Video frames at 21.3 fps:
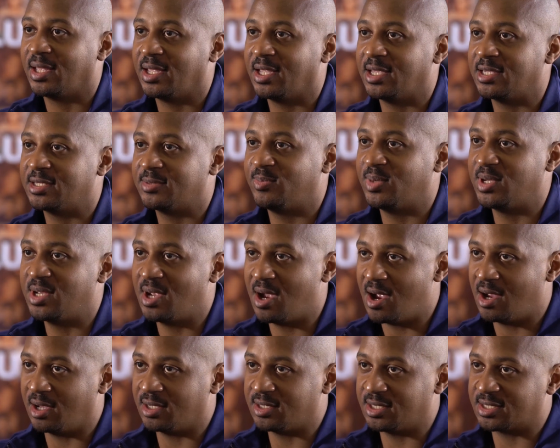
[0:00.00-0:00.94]
is
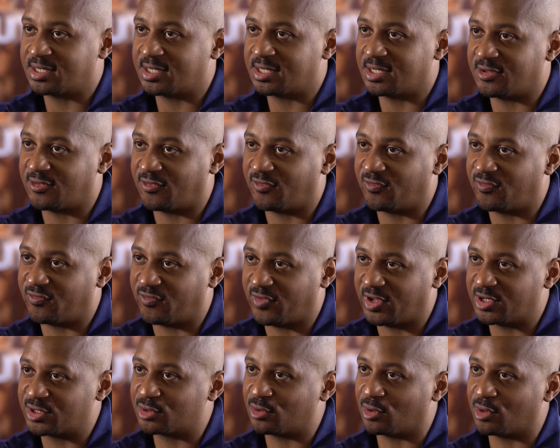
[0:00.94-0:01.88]
beyond just its
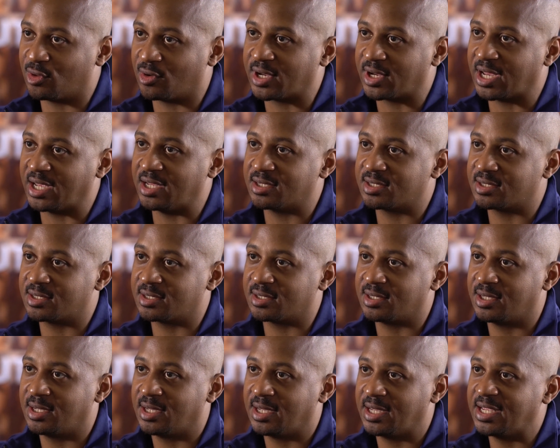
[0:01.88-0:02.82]
physical location.
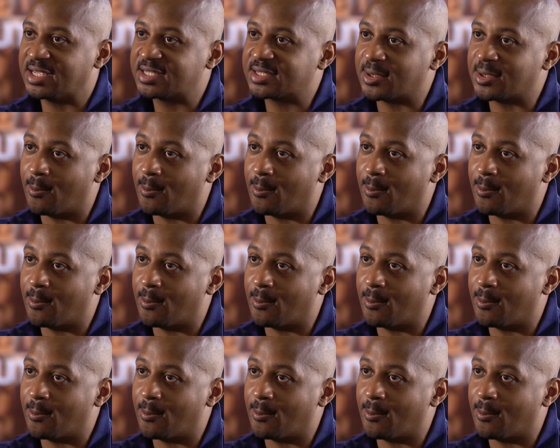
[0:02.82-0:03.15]
It's